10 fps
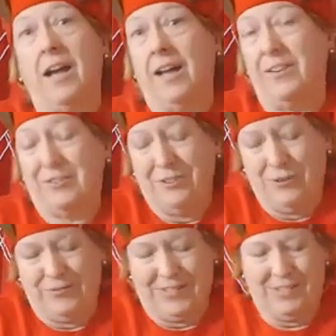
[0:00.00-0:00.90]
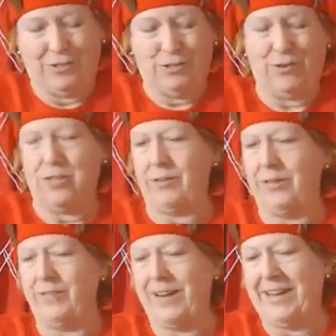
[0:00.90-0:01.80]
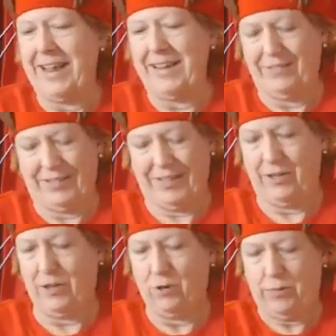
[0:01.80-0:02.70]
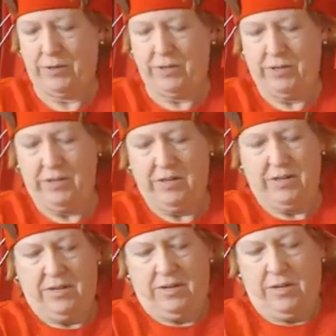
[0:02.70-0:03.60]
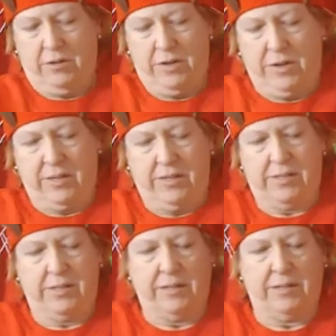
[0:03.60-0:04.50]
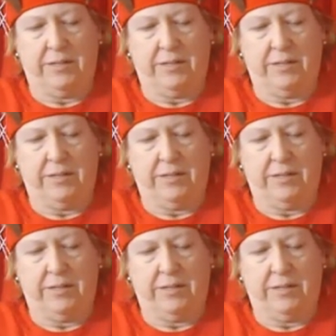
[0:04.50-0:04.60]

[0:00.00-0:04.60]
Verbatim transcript: no, I don't know if it's so stress relieving. I can't even get it open. Okay, let's see.